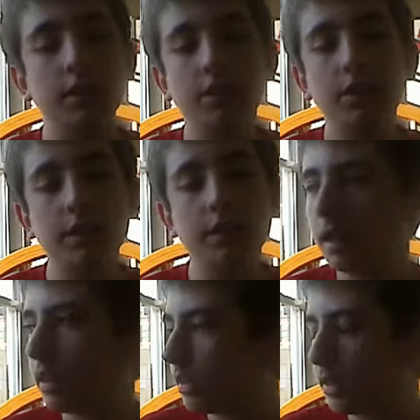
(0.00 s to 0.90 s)
because I
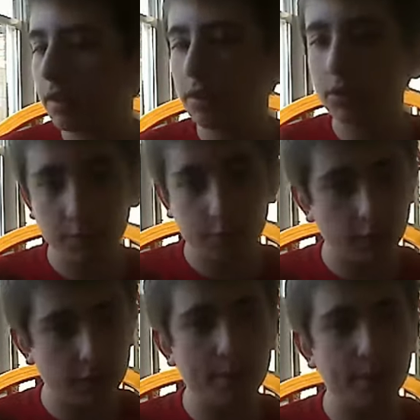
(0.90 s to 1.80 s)
using
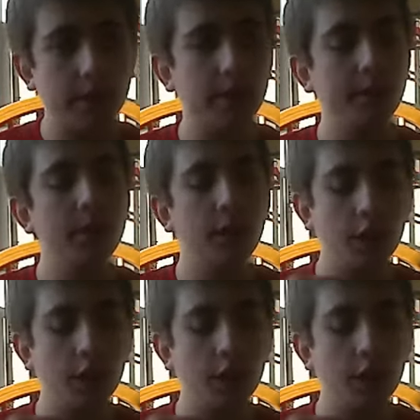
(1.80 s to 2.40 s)
vocabulary.